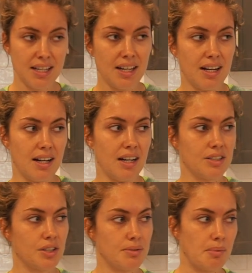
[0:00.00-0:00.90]

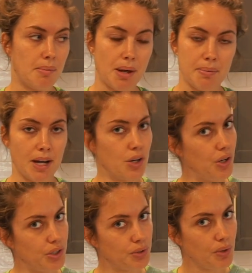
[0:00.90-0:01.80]
tossed them in my backpack,
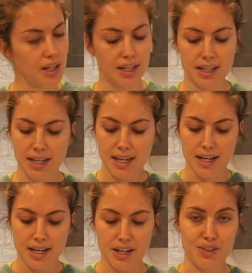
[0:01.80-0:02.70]
gone to work.
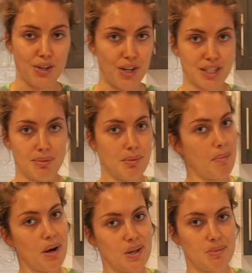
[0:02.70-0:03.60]
Tossed them in my
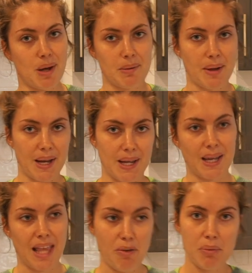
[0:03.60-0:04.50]
partner's backpack,
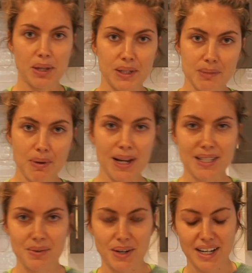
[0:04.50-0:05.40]
gave him a little surprise
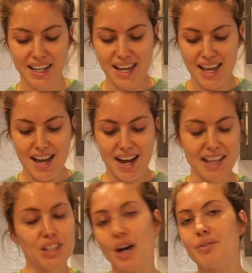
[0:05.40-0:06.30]
at work.
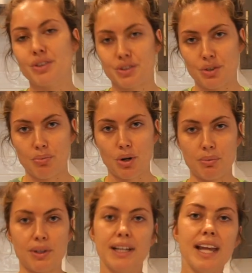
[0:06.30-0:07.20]
I love that they're so
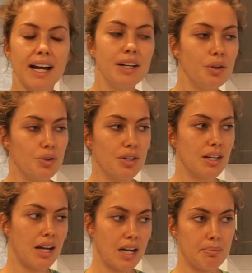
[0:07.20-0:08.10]
portable. And yeah, I know you can
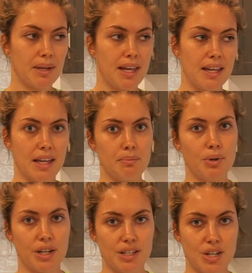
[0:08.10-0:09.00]
cut up a cake and
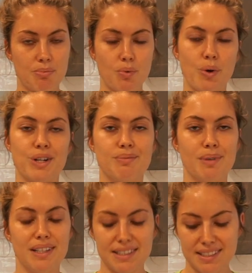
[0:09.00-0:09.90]
put it in Tupperwares, but
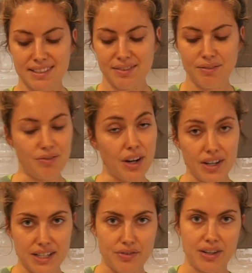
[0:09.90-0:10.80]
it's very
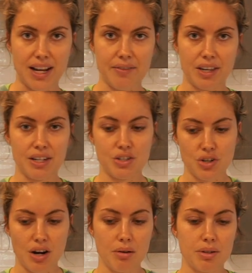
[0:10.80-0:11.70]
different having it in a
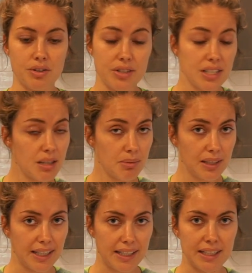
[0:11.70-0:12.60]
jar with a resealable
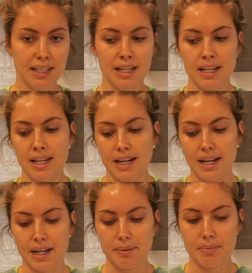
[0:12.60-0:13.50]
lid
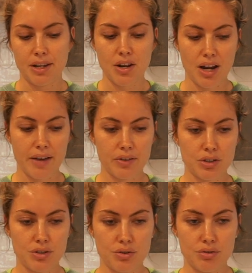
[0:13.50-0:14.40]
and not having
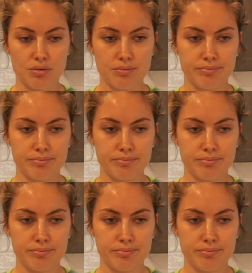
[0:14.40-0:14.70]
to